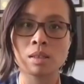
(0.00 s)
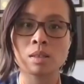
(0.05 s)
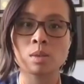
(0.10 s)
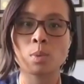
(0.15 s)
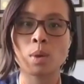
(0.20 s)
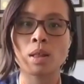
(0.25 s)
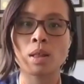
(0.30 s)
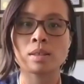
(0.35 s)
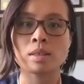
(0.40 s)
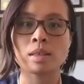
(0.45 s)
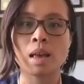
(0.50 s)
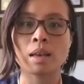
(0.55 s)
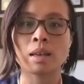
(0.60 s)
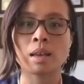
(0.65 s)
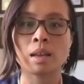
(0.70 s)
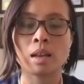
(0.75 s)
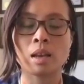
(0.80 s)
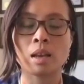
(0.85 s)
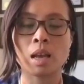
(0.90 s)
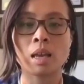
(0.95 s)
as well as
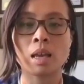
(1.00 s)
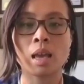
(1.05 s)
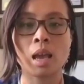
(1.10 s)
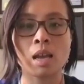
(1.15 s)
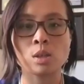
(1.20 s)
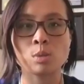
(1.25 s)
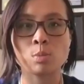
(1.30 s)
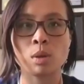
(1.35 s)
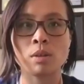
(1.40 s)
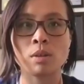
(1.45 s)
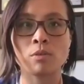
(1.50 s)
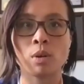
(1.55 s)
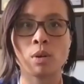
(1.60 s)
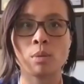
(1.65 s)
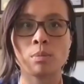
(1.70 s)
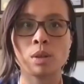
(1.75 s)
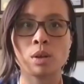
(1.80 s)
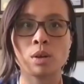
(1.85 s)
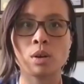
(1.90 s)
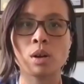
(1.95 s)
getting engagement
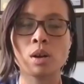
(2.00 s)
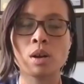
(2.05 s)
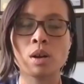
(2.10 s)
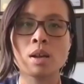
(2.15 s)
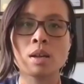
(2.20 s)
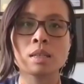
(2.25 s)
from their